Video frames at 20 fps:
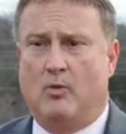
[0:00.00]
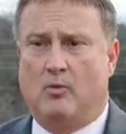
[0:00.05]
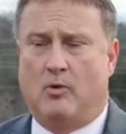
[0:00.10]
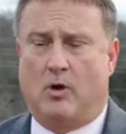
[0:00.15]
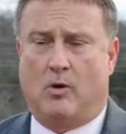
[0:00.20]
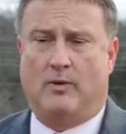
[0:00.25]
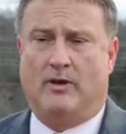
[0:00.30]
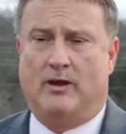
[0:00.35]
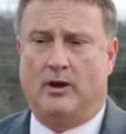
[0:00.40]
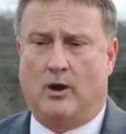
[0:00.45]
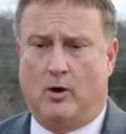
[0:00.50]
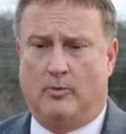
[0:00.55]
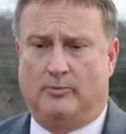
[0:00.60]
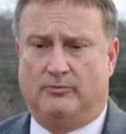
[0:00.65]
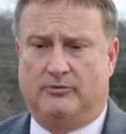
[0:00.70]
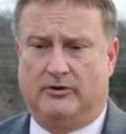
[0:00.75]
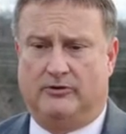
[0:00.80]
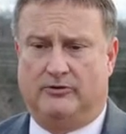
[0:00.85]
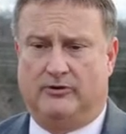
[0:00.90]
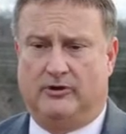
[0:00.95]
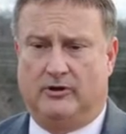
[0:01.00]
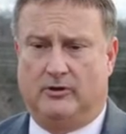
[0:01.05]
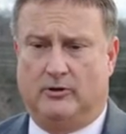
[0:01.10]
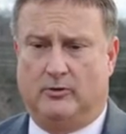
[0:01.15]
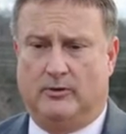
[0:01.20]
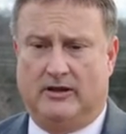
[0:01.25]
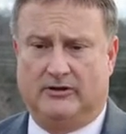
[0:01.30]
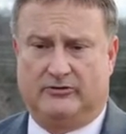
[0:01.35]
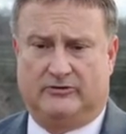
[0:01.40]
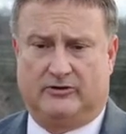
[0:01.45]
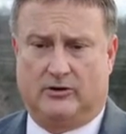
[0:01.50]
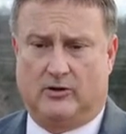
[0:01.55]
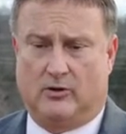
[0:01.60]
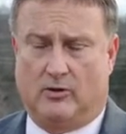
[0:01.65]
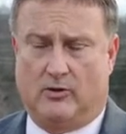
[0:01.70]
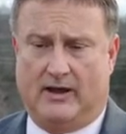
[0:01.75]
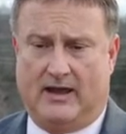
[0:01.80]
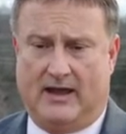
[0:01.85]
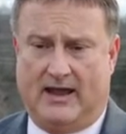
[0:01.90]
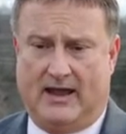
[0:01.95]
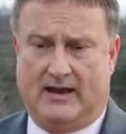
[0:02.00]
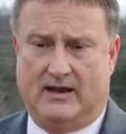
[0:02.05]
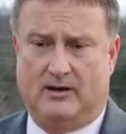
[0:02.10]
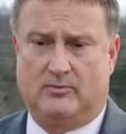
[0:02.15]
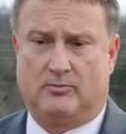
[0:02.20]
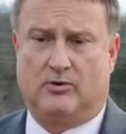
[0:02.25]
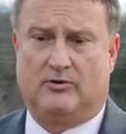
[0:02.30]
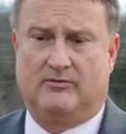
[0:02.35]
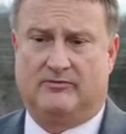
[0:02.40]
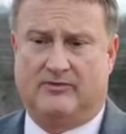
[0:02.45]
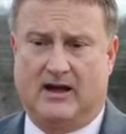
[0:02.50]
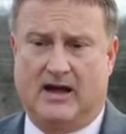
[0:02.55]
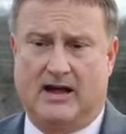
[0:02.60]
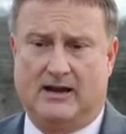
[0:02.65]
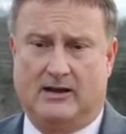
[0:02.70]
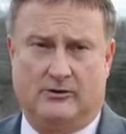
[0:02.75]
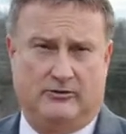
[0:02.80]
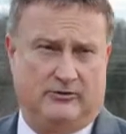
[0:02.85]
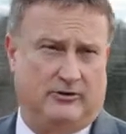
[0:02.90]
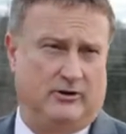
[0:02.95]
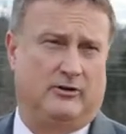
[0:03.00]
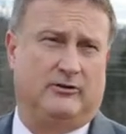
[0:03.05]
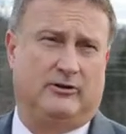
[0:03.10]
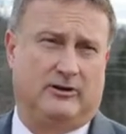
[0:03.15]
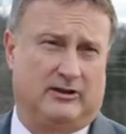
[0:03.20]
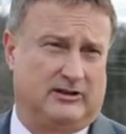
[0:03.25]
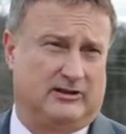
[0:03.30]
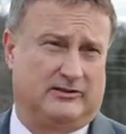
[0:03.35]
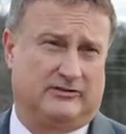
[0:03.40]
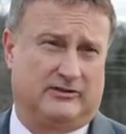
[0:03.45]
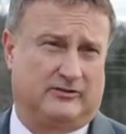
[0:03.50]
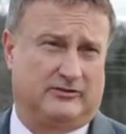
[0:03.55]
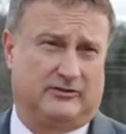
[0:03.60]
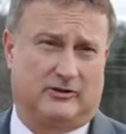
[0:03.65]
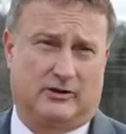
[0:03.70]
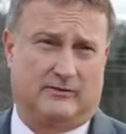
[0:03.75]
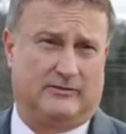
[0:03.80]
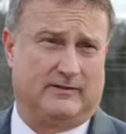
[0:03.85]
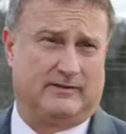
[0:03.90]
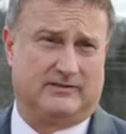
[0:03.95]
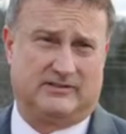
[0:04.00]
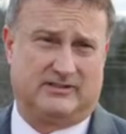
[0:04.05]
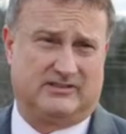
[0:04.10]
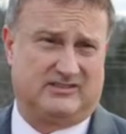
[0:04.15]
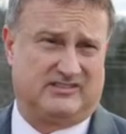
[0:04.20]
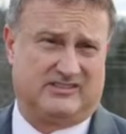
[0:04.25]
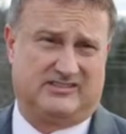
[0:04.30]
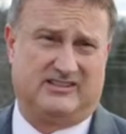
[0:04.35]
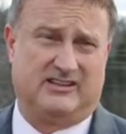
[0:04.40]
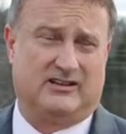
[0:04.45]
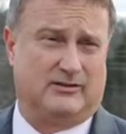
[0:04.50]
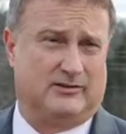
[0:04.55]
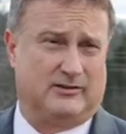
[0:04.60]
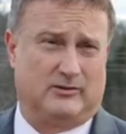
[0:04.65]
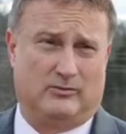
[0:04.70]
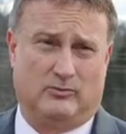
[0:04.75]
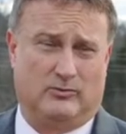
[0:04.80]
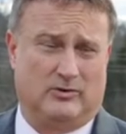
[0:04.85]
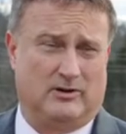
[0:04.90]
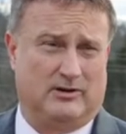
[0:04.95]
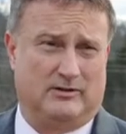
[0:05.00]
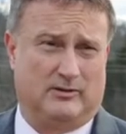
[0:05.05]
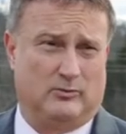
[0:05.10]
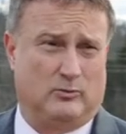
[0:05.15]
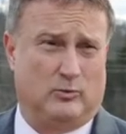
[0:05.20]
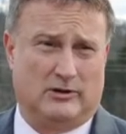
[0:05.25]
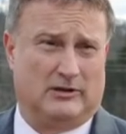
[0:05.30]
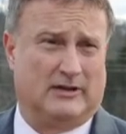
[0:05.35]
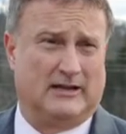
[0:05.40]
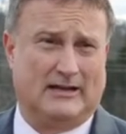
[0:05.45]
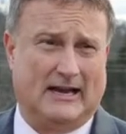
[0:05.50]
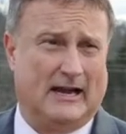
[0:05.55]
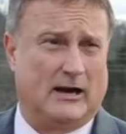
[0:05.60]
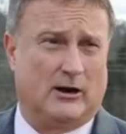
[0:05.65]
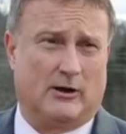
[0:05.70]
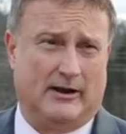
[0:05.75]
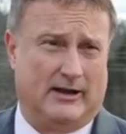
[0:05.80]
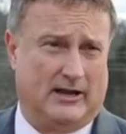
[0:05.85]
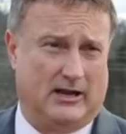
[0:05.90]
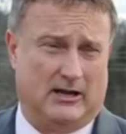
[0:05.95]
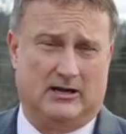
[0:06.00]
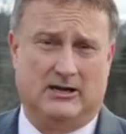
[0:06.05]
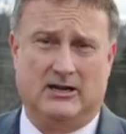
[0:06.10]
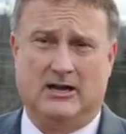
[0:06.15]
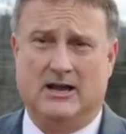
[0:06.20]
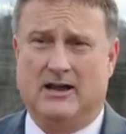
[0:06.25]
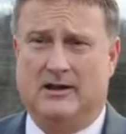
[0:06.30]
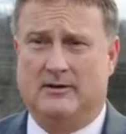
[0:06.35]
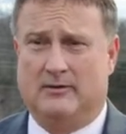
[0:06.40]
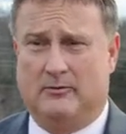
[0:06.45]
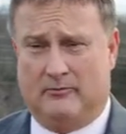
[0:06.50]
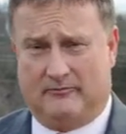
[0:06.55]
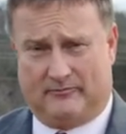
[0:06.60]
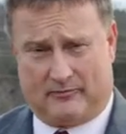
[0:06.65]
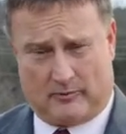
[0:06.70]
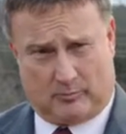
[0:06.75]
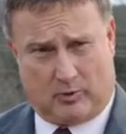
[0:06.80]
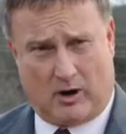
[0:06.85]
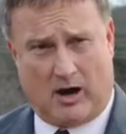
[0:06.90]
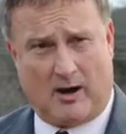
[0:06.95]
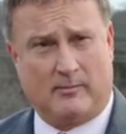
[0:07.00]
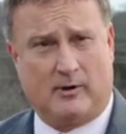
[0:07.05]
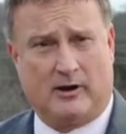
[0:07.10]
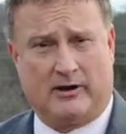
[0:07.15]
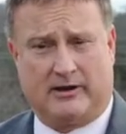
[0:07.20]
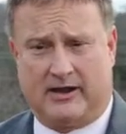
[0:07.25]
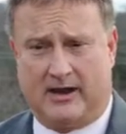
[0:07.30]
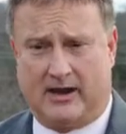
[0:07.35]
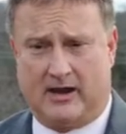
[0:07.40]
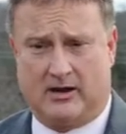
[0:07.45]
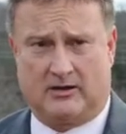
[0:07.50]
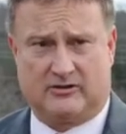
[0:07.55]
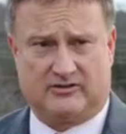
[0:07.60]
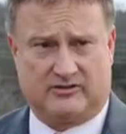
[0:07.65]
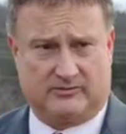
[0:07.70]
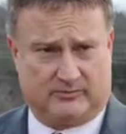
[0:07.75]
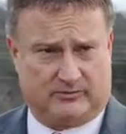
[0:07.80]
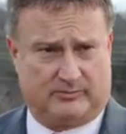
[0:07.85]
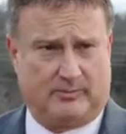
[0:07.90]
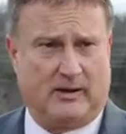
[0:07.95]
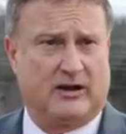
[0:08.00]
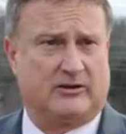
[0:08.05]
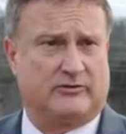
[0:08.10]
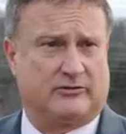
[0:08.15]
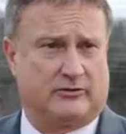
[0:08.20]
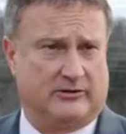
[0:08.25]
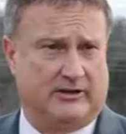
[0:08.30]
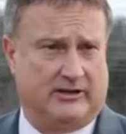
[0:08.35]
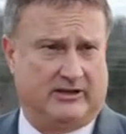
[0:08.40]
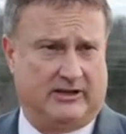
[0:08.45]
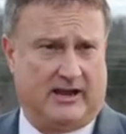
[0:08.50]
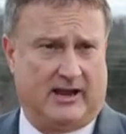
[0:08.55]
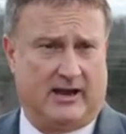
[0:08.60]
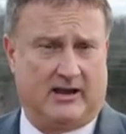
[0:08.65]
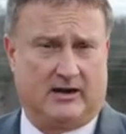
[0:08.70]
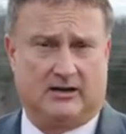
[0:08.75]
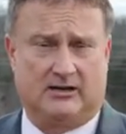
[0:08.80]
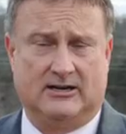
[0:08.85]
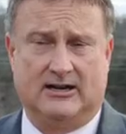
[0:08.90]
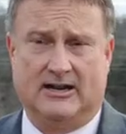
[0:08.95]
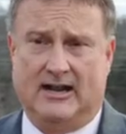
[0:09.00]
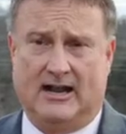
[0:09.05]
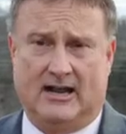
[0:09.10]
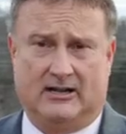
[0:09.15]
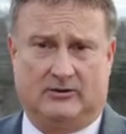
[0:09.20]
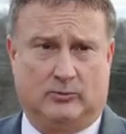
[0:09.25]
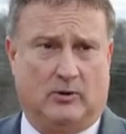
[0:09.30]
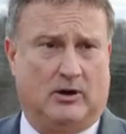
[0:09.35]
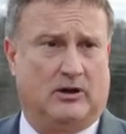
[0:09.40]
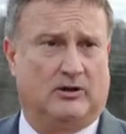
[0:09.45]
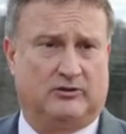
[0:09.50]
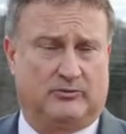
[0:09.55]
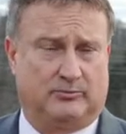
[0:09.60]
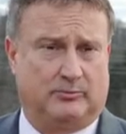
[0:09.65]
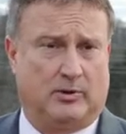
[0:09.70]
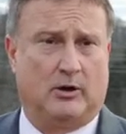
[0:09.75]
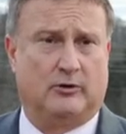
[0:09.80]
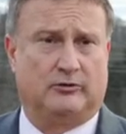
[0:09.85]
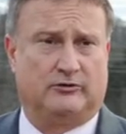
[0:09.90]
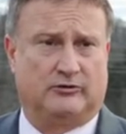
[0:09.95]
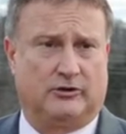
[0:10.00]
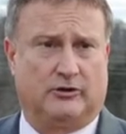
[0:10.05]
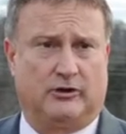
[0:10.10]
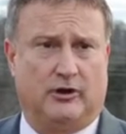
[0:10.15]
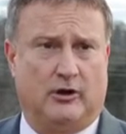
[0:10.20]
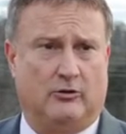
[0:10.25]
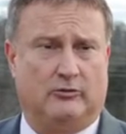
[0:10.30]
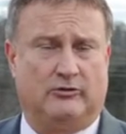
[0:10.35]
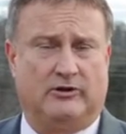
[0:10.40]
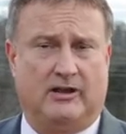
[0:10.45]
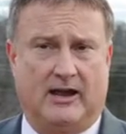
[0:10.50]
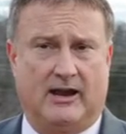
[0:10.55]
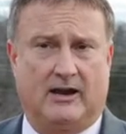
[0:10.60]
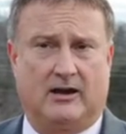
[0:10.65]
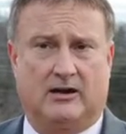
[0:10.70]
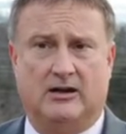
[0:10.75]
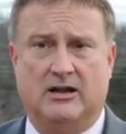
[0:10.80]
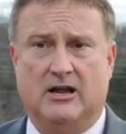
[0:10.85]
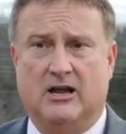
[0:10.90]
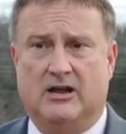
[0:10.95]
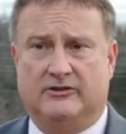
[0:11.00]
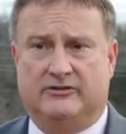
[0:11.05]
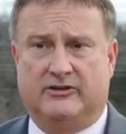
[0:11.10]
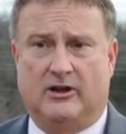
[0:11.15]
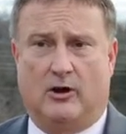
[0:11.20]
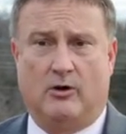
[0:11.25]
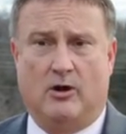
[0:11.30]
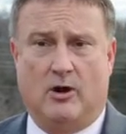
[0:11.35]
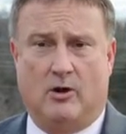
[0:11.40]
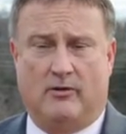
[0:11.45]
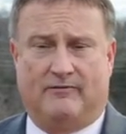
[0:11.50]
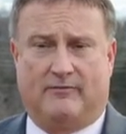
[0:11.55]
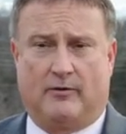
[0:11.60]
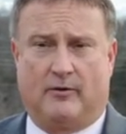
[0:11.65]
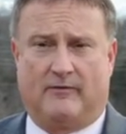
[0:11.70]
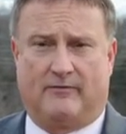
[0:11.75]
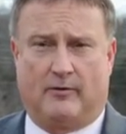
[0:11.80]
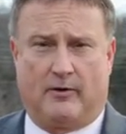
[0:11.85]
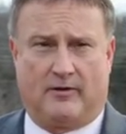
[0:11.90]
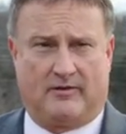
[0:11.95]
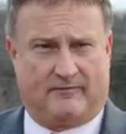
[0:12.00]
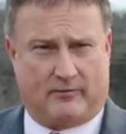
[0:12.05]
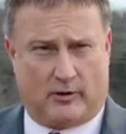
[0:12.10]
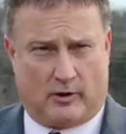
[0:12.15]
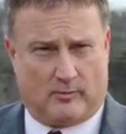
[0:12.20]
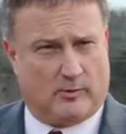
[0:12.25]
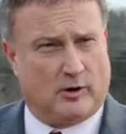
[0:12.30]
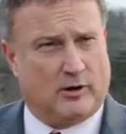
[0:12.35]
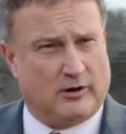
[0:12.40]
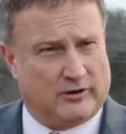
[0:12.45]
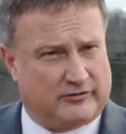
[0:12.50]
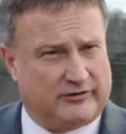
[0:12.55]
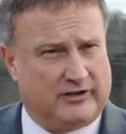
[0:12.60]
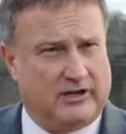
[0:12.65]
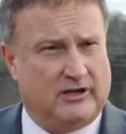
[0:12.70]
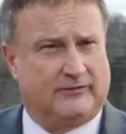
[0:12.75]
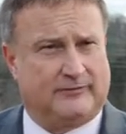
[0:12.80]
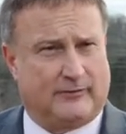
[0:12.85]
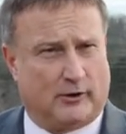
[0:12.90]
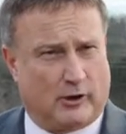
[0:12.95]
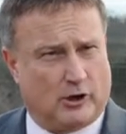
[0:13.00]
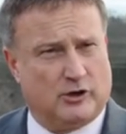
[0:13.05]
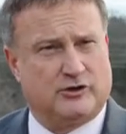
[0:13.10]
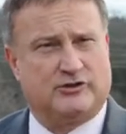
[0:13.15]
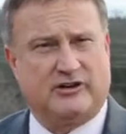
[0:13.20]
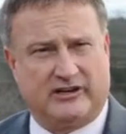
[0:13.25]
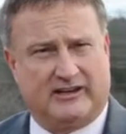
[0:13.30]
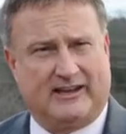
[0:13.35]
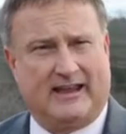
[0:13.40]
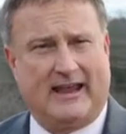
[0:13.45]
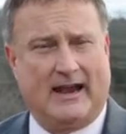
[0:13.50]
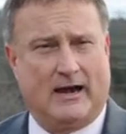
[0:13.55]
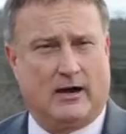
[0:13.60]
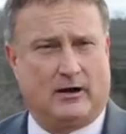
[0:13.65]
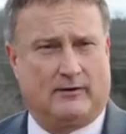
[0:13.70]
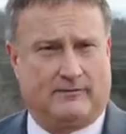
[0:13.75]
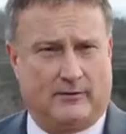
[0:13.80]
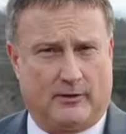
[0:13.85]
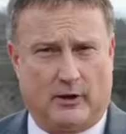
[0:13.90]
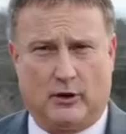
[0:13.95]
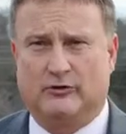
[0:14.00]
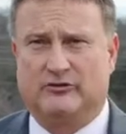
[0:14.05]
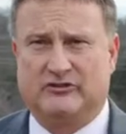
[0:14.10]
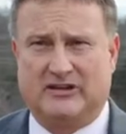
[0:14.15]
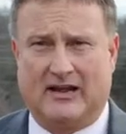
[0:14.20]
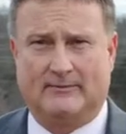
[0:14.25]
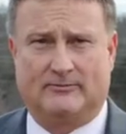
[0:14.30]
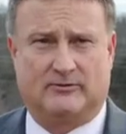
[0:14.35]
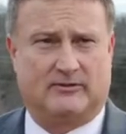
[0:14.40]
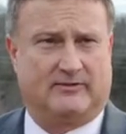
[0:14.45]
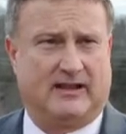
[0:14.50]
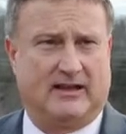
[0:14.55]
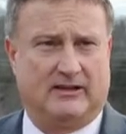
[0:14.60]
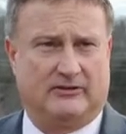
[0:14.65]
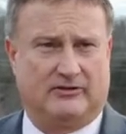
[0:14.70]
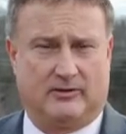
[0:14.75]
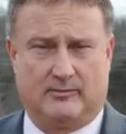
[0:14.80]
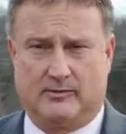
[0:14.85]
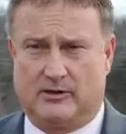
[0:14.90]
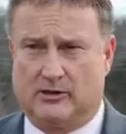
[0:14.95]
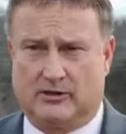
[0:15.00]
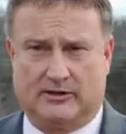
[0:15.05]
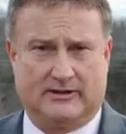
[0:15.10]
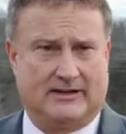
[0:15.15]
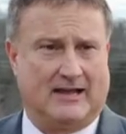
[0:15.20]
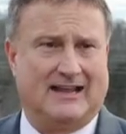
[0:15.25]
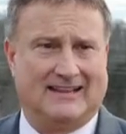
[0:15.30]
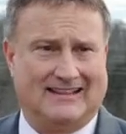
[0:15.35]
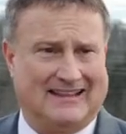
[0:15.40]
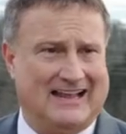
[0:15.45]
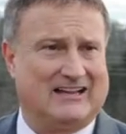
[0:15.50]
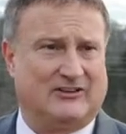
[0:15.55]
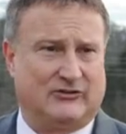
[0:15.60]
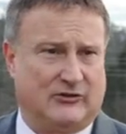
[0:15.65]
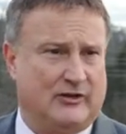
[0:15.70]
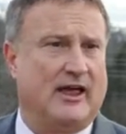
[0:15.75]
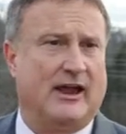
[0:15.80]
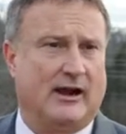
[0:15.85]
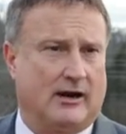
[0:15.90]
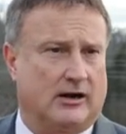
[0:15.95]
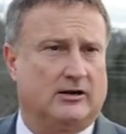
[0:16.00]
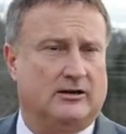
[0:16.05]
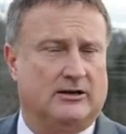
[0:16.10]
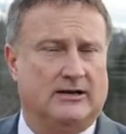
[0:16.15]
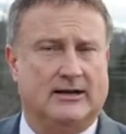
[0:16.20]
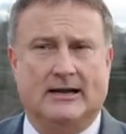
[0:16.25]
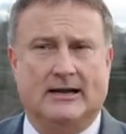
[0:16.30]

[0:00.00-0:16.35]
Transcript: What we hope to do is to go ahead and provide a nucleus of services still in the Woodland area, for primary care, some specialty care, as well as post-acute care. So for emergencies, for urgent care, for those types of things in the middle of the night, that's there.